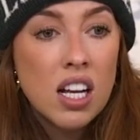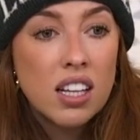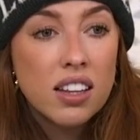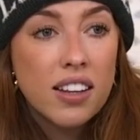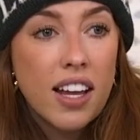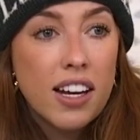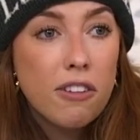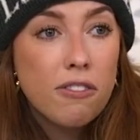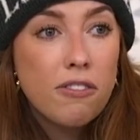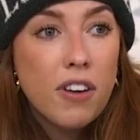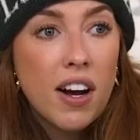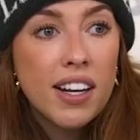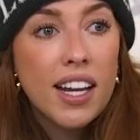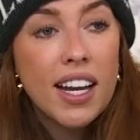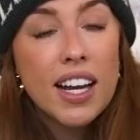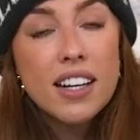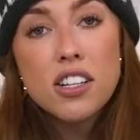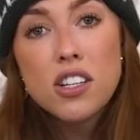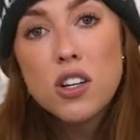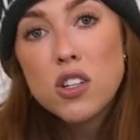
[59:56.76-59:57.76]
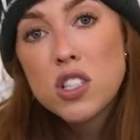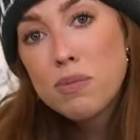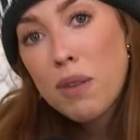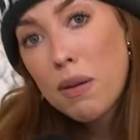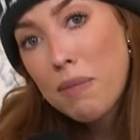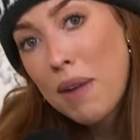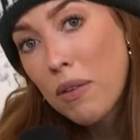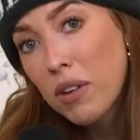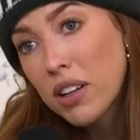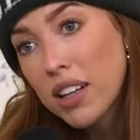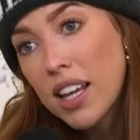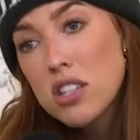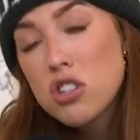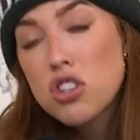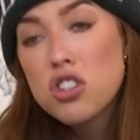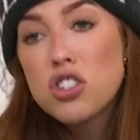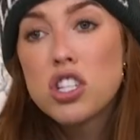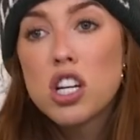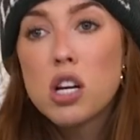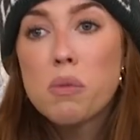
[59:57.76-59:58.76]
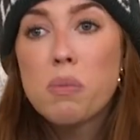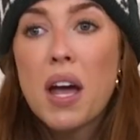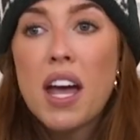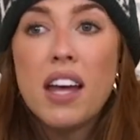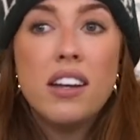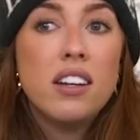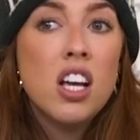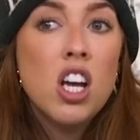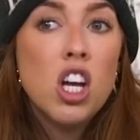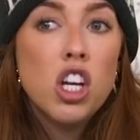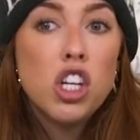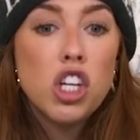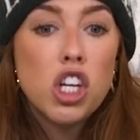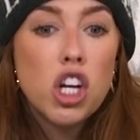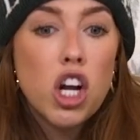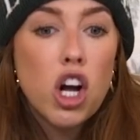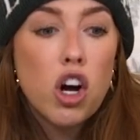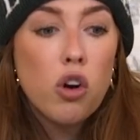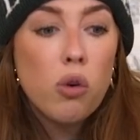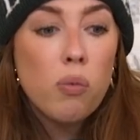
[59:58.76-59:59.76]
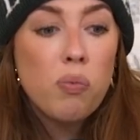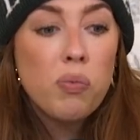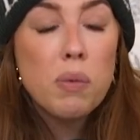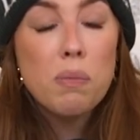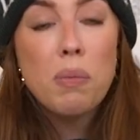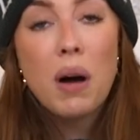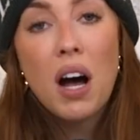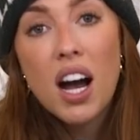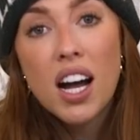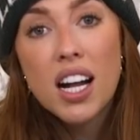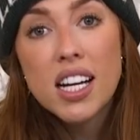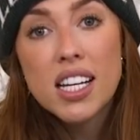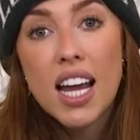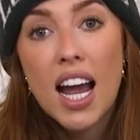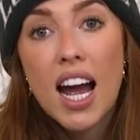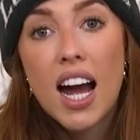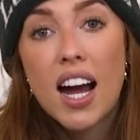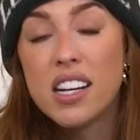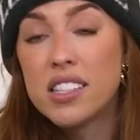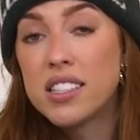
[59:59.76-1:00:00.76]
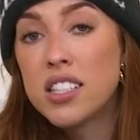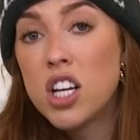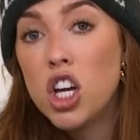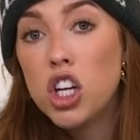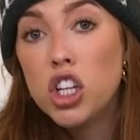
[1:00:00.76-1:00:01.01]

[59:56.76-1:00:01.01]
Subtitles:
like fun anecdotes about my relationship and, you know, podcasts.